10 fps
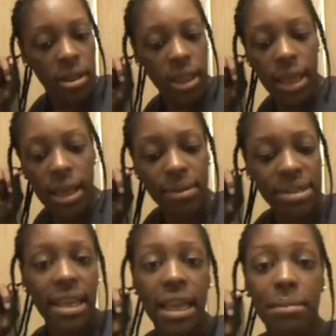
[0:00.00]
Like I was
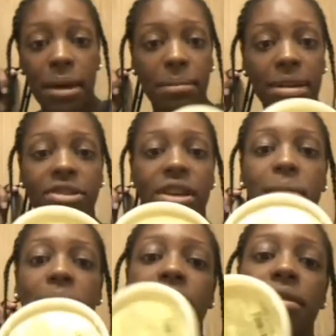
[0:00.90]
saying about my shea
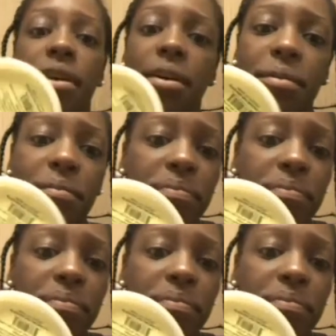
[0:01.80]
butter though,